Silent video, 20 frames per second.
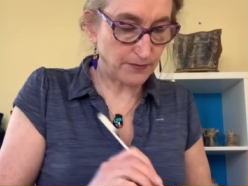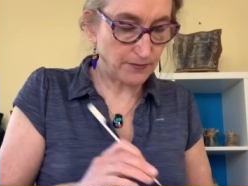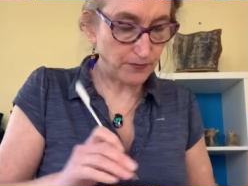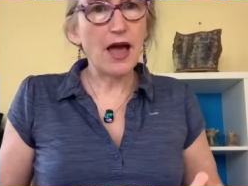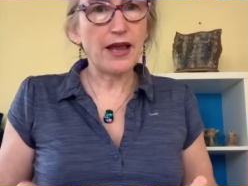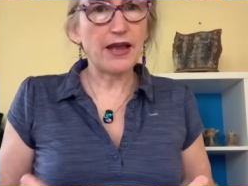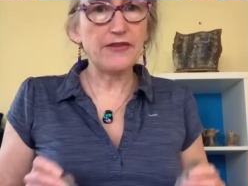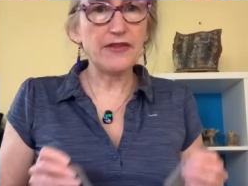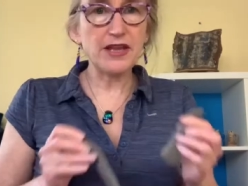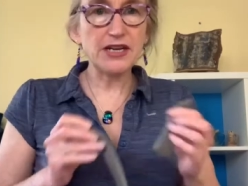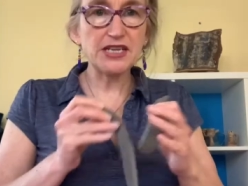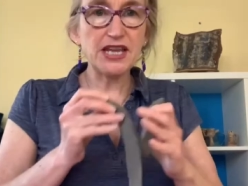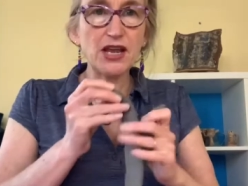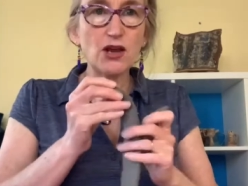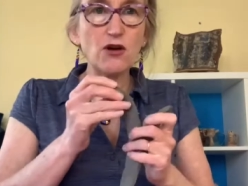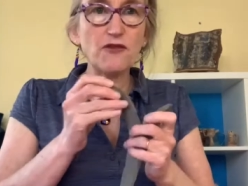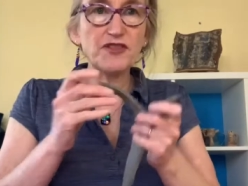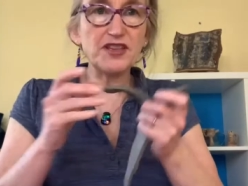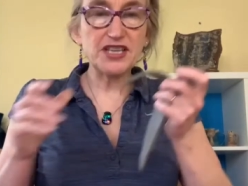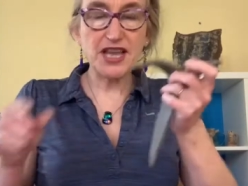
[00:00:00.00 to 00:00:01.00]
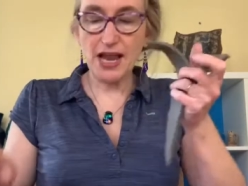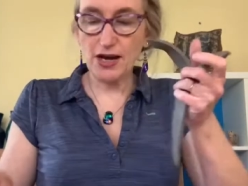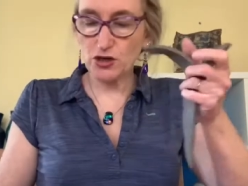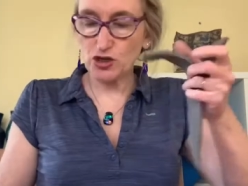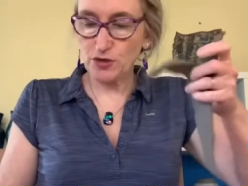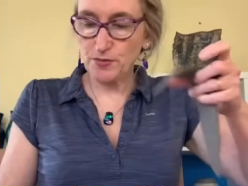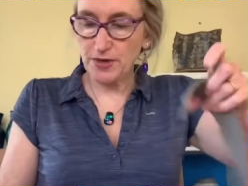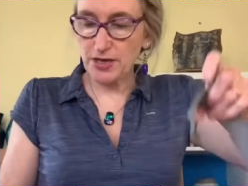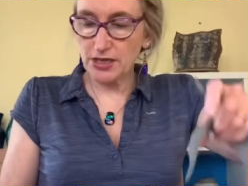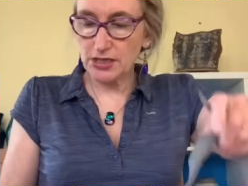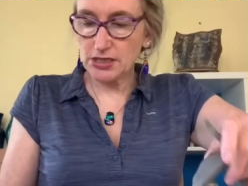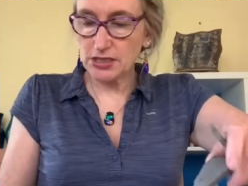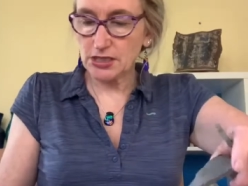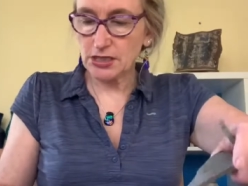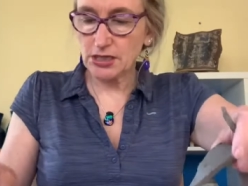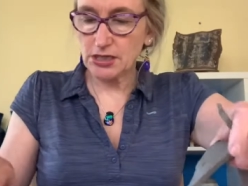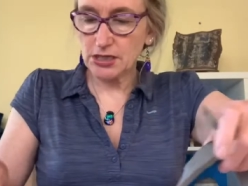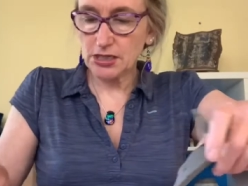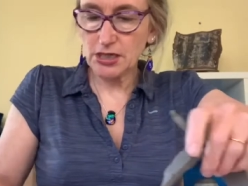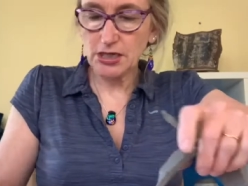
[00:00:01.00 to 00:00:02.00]
I can then take off these extra
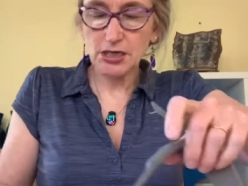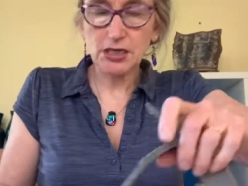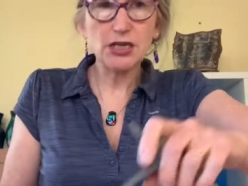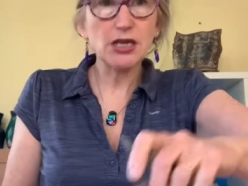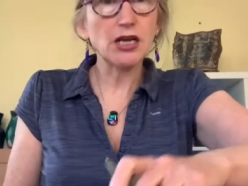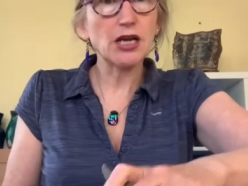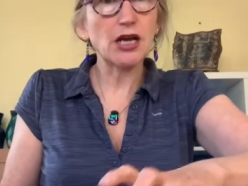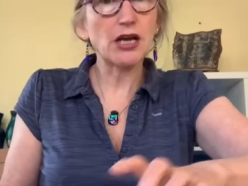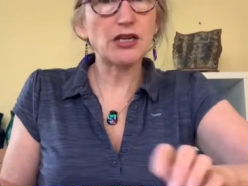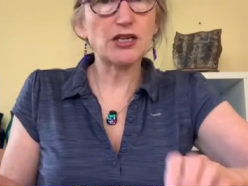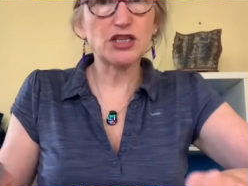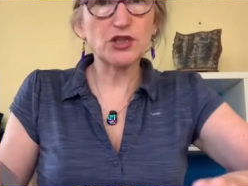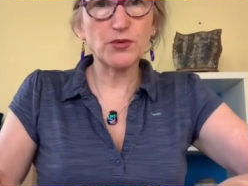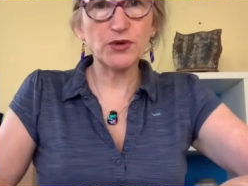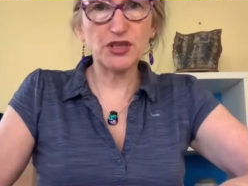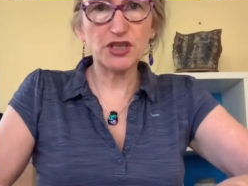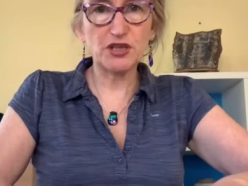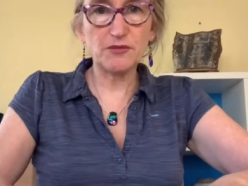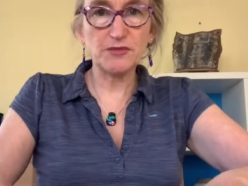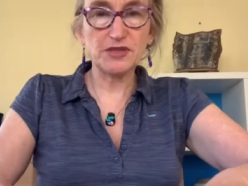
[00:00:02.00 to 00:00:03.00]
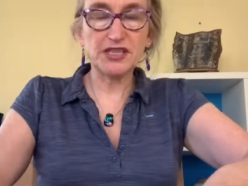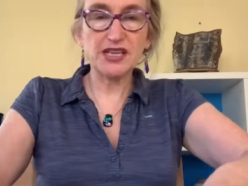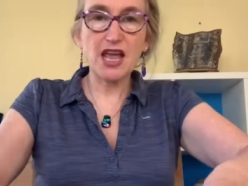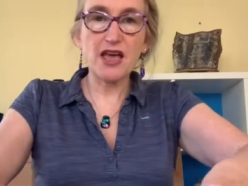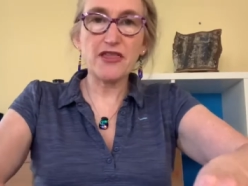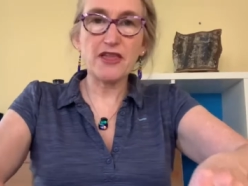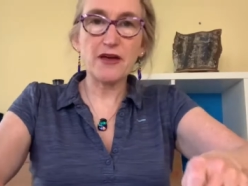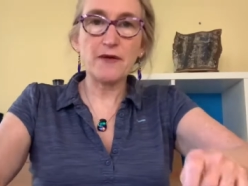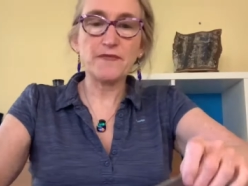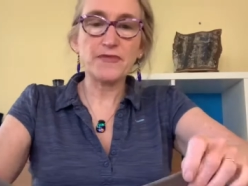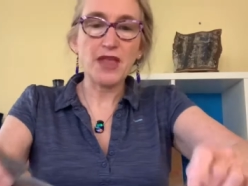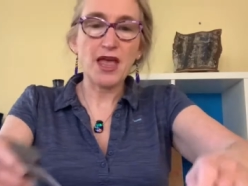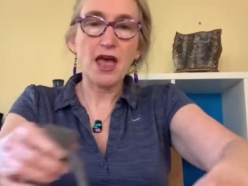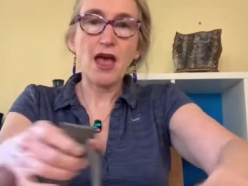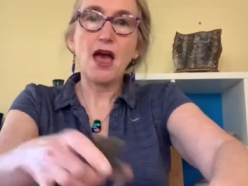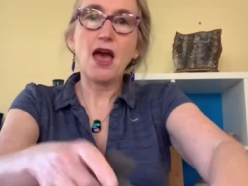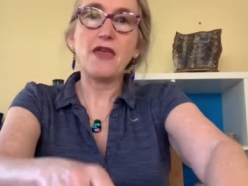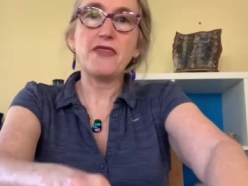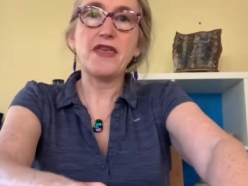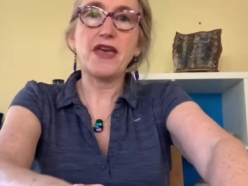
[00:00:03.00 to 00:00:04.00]
bits, squish them together,
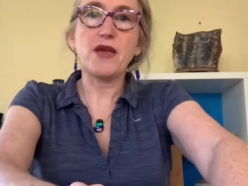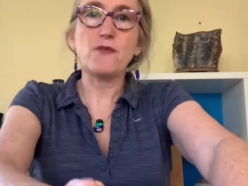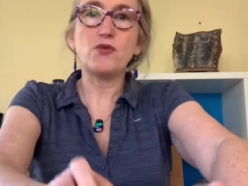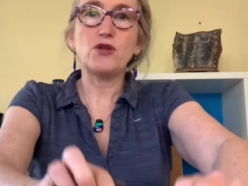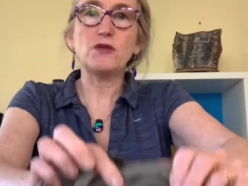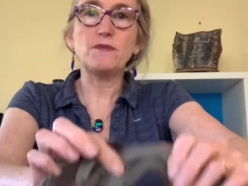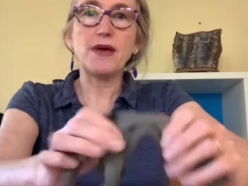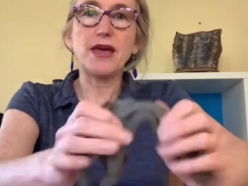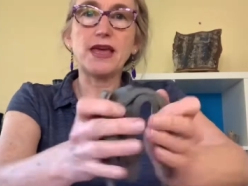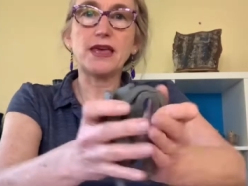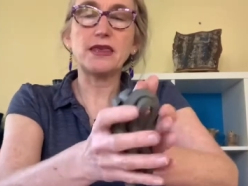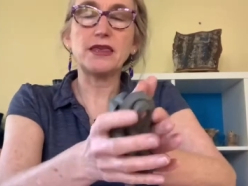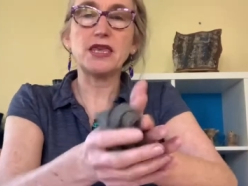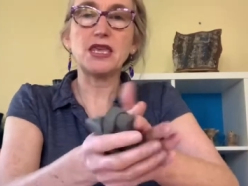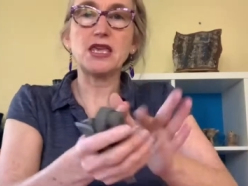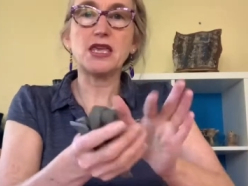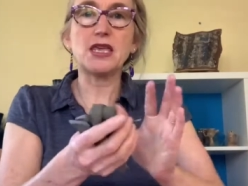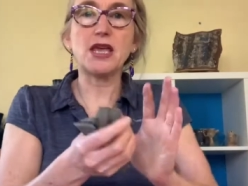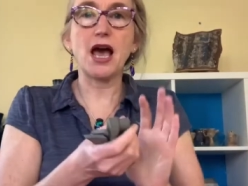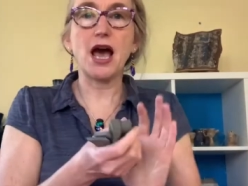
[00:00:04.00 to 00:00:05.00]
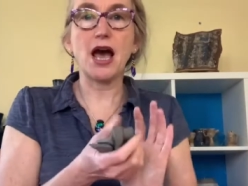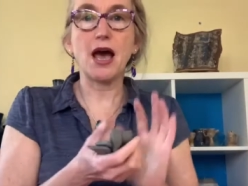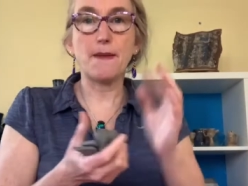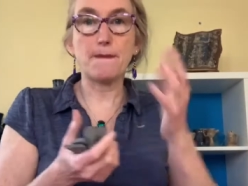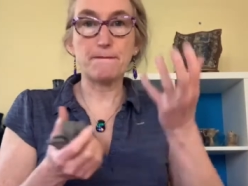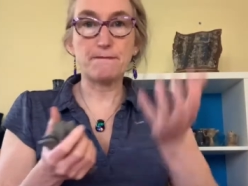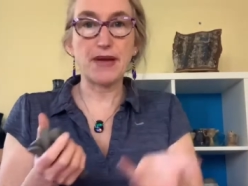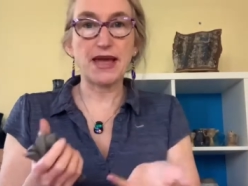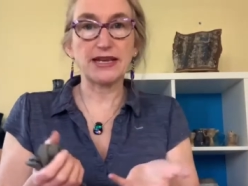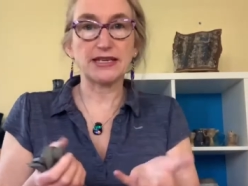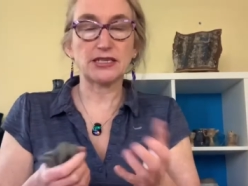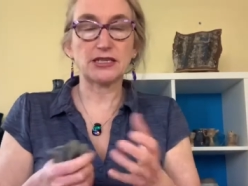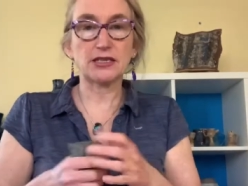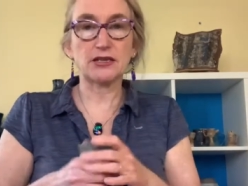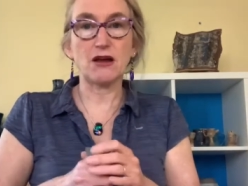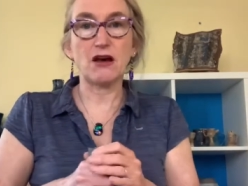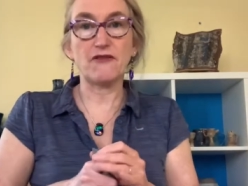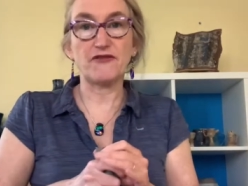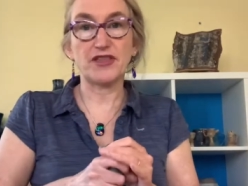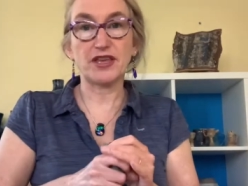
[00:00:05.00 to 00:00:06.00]
and they will make the base
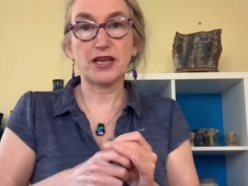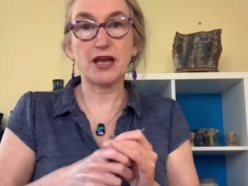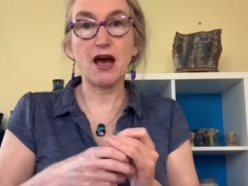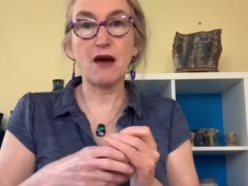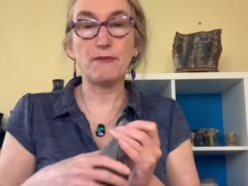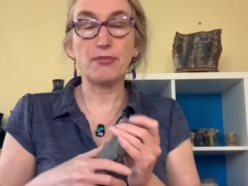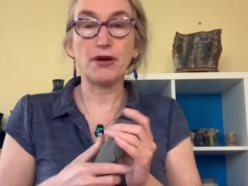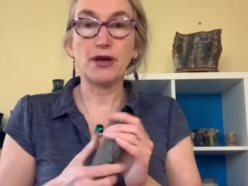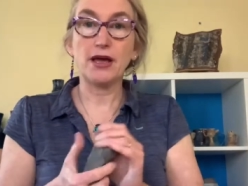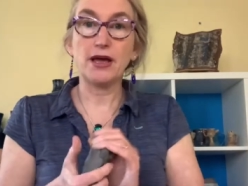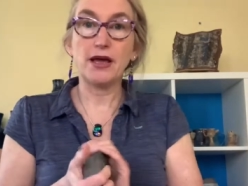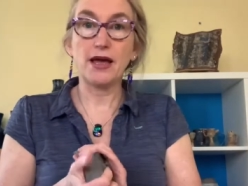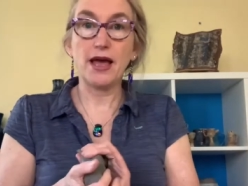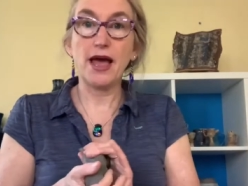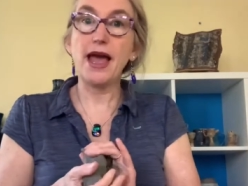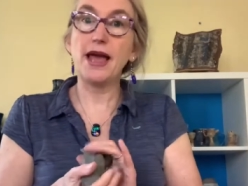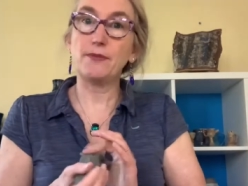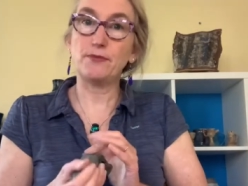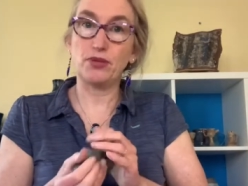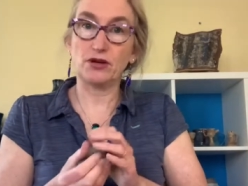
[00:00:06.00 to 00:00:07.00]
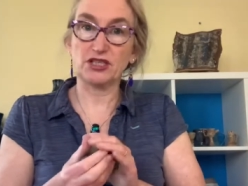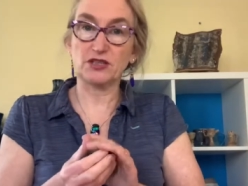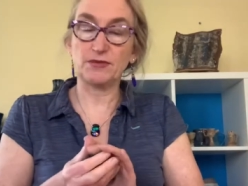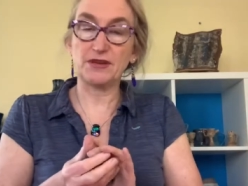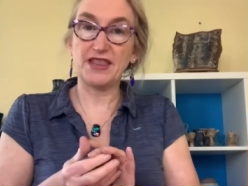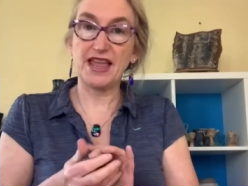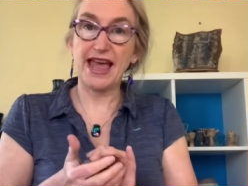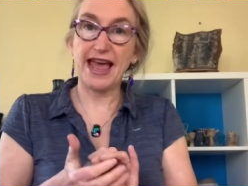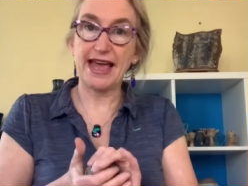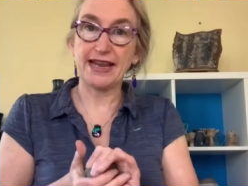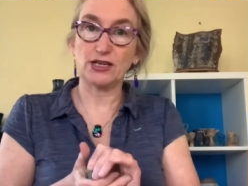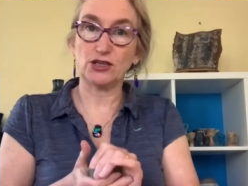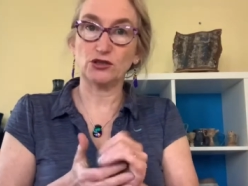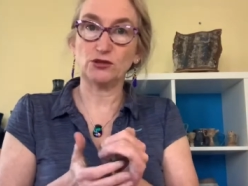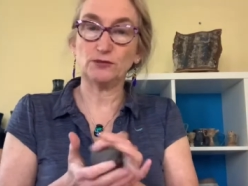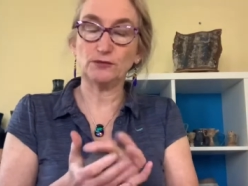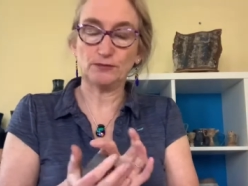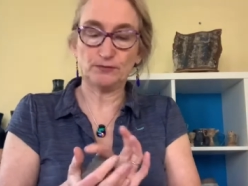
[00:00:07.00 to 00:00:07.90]
of the cup and possibly the handle.